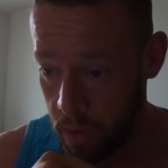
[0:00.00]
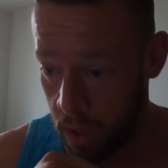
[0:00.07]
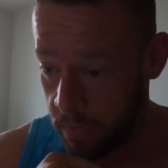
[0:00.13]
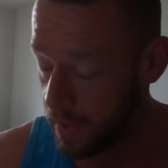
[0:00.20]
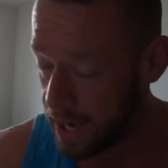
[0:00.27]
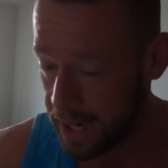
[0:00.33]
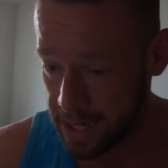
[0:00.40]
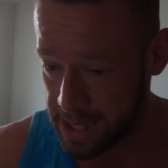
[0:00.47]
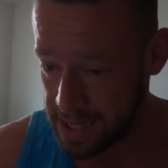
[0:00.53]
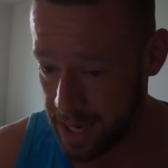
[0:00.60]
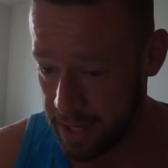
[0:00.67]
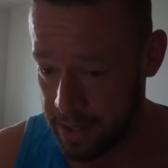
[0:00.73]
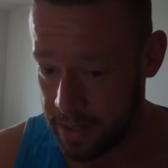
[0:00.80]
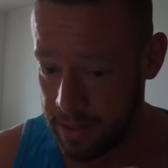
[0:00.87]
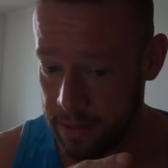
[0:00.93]
And like I
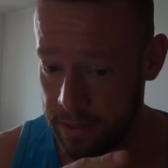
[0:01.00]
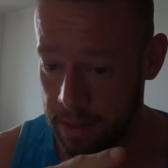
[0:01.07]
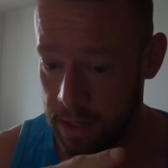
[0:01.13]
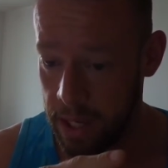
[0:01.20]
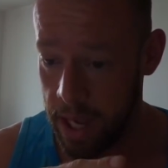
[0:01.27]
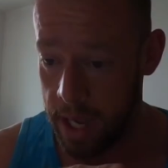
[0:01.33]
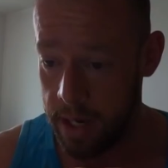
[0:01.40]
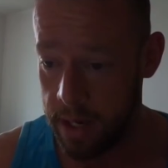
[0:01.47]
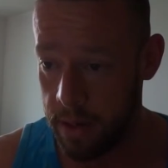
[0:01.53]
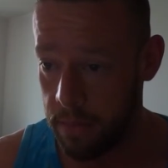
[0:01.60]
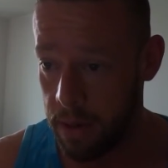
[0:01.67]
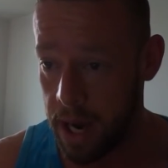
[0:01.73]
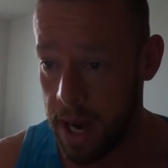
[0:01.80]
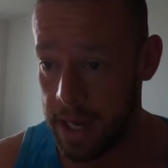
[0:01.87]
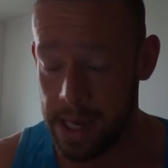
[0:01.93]
said in
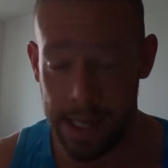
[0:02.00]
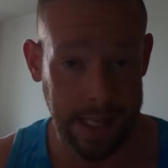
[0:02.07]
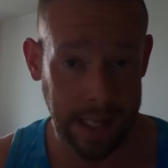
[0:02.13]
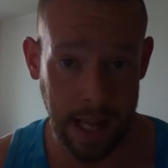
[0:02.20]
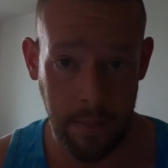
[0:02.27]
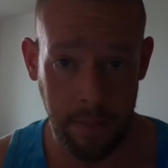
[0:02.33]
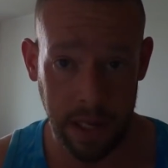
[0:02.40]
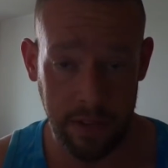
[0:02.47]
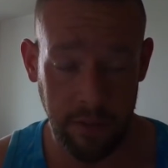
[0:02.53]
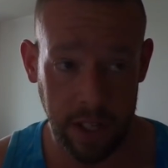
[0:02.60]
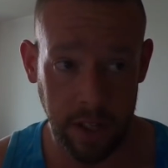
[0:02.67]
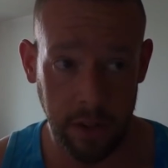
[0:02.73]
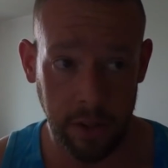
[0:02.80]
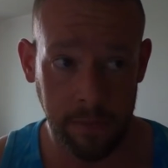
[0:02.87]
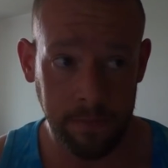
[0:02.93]
my Is It That Bad
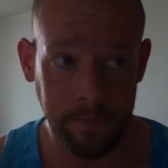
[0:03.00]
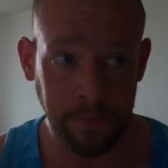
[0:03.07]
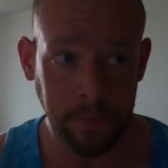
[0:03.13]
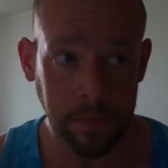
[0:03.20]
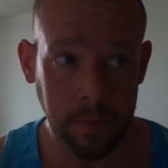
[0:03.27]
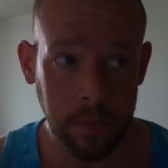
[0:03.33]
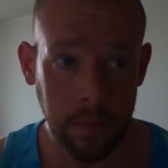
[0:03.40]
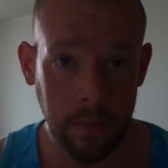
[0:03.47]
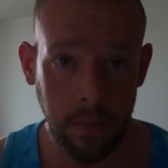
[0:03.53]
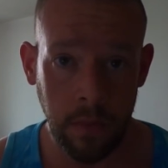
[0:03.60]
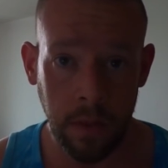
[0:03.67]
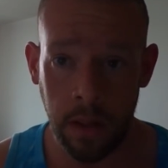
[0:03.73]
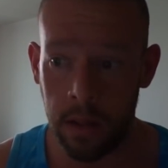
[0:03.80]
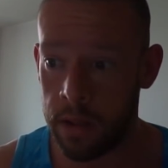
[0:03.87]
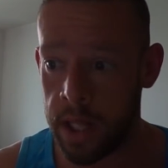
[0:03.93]
video,
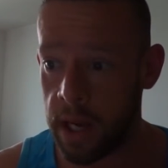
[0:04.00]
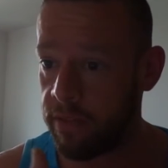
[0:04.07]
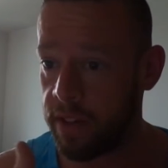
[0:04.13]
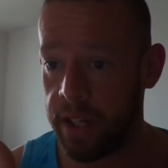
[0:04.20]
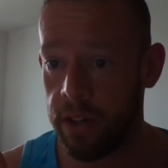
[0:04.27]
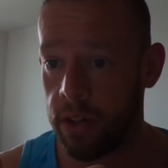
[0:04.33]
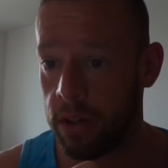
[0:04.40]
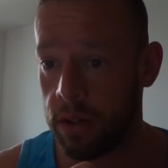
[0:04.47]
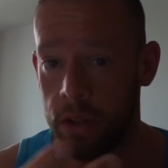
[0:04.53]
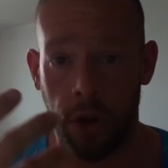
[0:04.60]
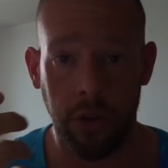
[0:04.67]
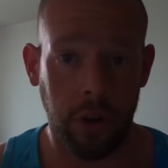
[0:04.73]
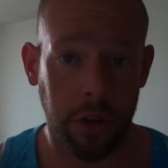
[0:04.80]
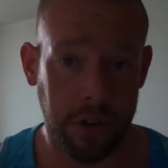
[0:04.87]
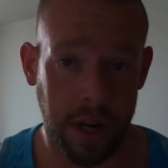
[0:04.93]
that video
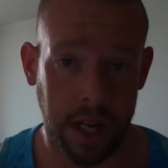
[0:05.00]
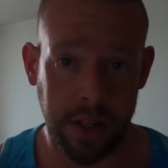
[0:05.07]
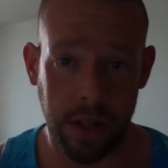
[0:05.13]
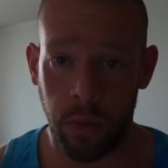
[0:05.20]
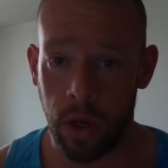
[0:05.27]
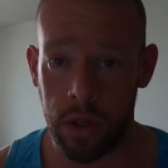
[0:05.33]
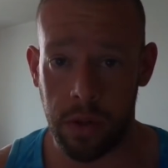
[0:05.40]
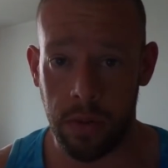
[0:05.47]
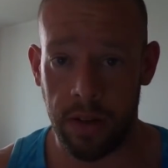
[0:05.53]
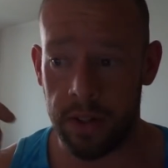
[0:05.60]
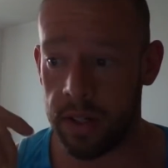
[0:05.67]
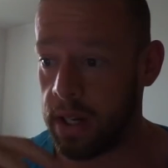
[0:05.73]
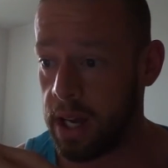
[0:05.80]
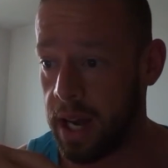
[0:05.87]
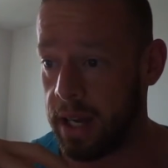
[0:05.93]
got no traction whatsoever.
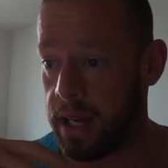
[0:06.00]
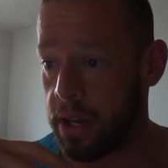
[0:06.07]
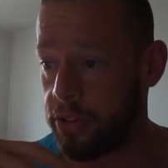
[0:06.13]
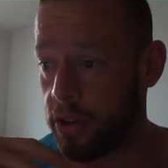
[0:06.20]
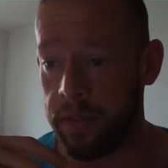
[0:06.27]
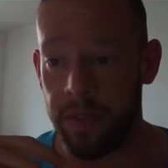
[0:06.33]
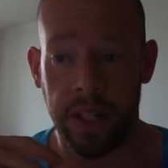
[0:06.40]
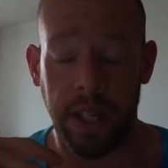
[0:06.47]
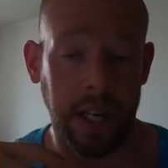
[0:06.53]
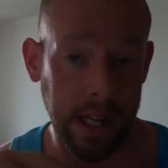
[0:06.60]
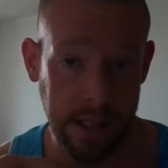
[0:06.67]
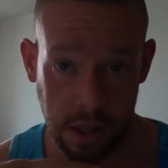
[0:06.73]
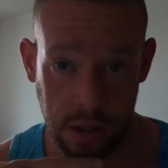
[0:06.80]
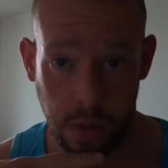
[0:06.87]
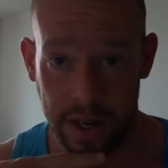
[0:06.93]
I, I don't even think
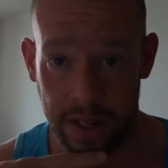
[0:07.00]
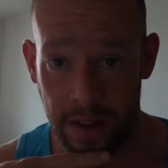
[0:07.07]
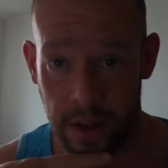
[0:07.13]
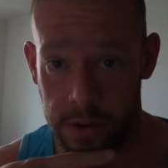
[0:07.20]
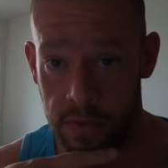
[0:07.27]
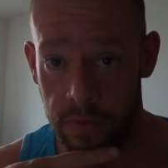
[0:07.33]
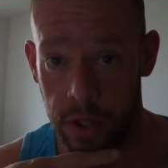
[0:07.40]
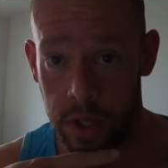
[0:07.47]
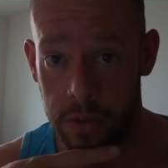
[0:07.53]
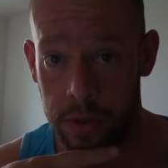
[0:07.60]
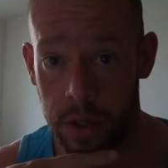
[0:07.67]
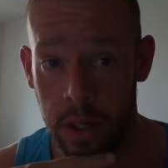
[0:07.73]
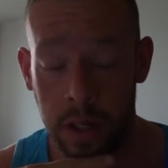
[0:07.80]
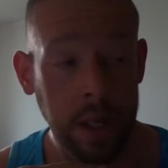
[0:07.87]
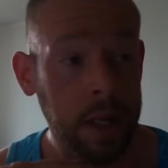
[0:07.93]
it's at 20,000 views.
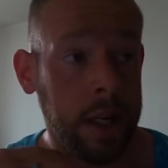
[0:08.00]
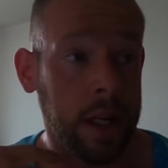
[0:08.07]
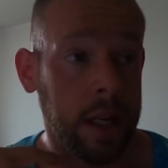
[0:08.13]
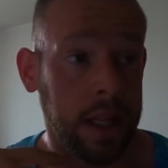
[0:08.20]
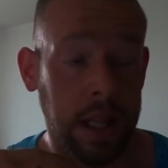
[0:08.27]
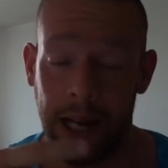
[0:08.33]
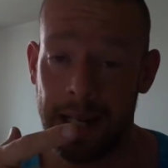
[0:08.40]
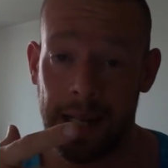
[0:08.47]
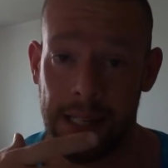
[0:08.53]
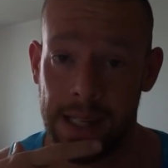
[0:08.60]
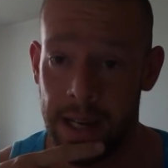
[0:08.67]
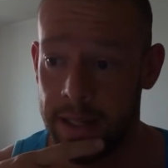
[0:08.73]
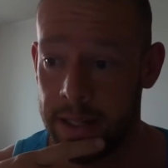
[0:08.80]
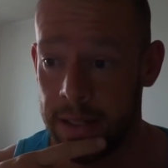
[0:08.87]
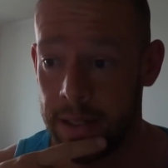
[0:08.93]
Like I
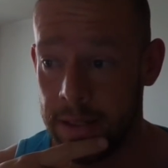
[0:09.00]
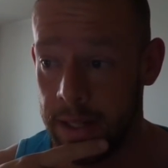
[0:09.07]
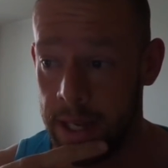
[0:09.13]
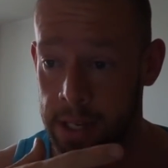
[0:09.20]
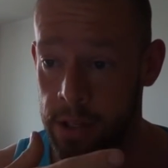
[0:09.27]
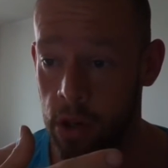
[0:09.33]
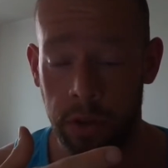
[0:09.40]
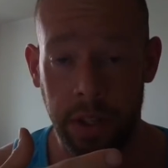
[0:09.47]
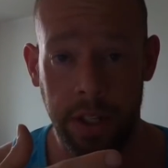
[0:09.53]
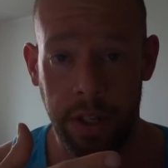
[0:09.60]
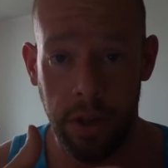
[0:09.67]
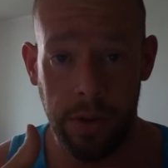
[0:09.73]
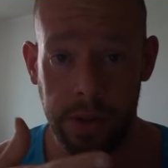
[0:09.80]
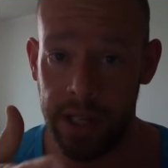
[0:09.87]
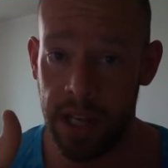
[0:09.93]
said, it's only
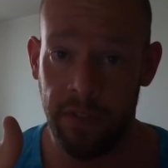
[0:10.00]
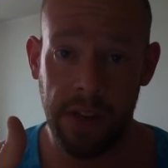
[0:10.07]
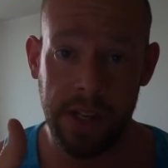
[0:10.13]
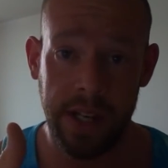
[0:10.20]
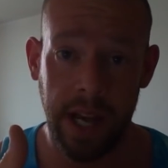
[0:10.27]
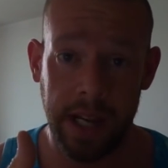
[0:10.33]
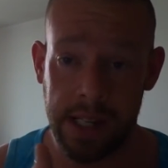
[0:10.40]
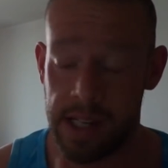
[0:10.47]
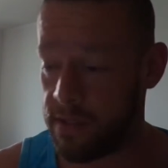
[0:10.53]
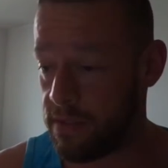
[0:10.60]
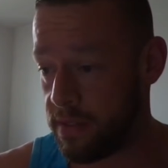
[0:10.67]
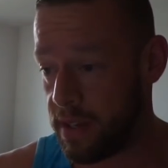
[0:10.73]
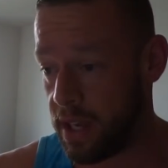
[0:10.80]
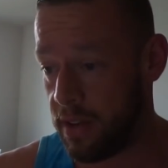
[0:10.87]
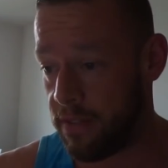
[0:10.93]
news if it's negative.
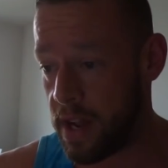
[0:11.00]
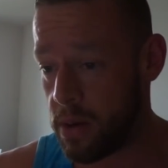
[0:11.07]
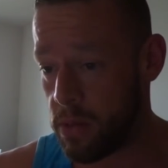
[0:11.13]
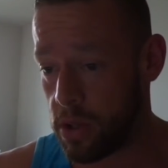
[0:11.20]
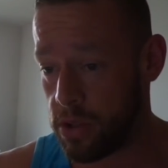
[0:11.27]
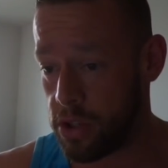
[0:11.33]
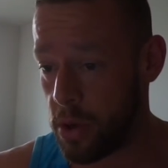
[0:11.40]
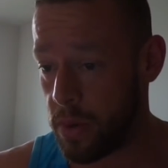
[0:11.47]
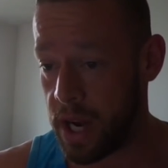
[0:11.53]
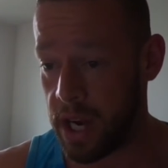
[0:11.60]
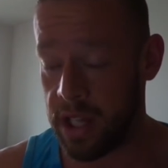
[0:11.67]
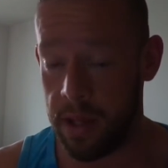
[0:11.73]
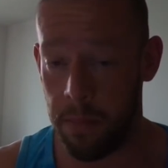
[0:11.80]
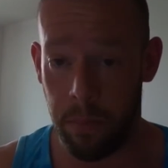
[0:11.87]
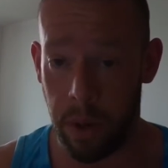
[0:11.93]
If anyone's doing
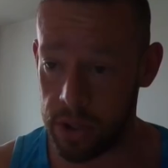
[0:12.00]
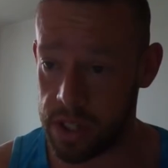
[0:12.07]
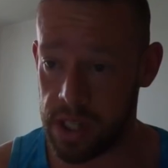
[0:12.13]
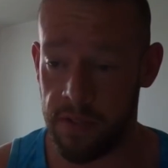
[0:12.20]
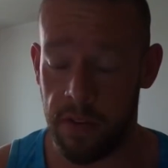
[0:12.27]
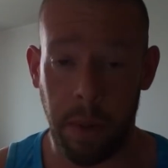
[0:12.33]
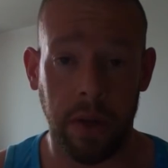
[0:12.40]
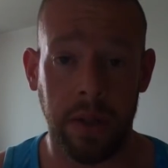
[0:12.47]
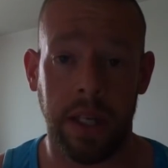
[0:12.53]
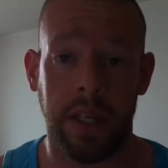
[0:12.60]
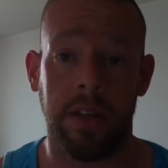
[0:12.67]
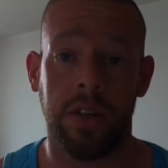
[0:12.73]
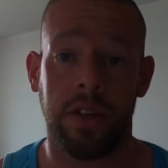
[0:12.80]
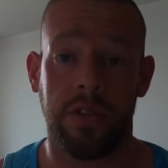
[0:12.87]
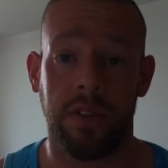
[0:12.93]
anything positive about the
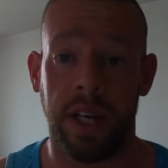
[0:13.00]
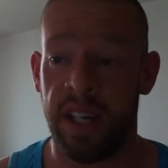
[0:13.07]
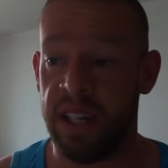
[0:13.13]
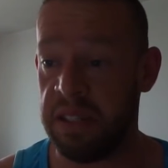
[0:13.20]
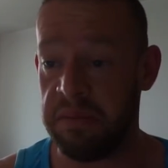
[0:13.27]
industry,